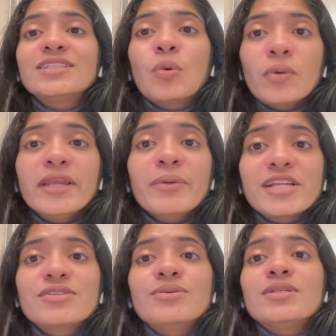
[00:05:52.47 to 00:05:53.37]
the only way
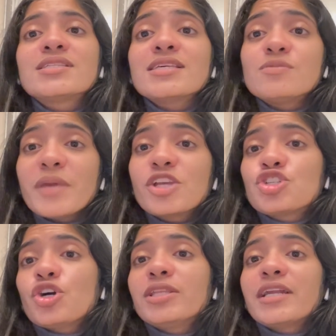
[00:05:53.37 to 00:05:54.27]
to do this is make
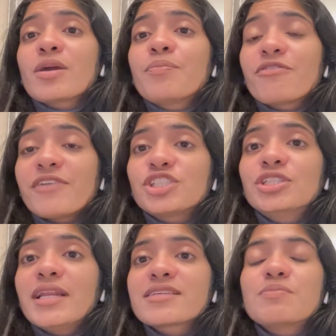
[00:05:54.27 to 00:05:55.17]
sure that your
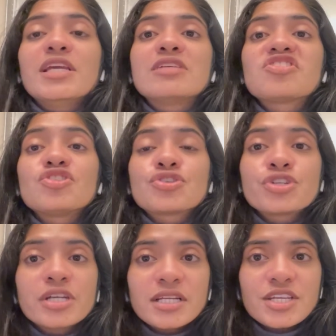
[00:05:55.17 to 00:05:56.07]
professional experience is
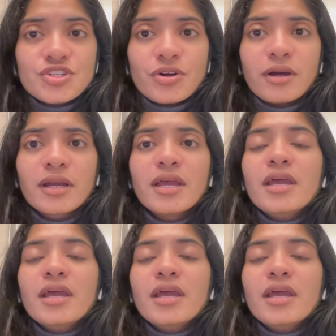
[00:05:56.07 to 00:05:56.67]
really strong.